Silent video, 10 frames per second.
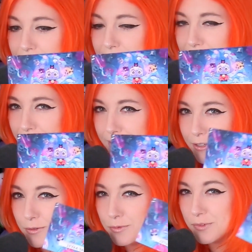Can
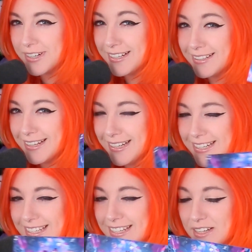you read
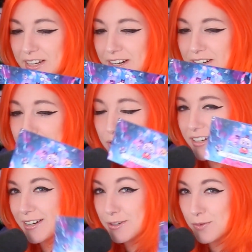this?
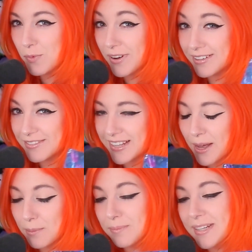Here's one of
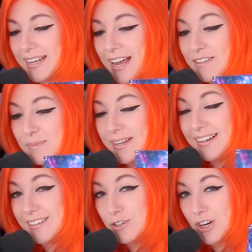them, but they gave me
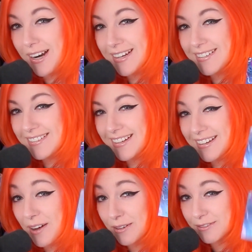a giant thing of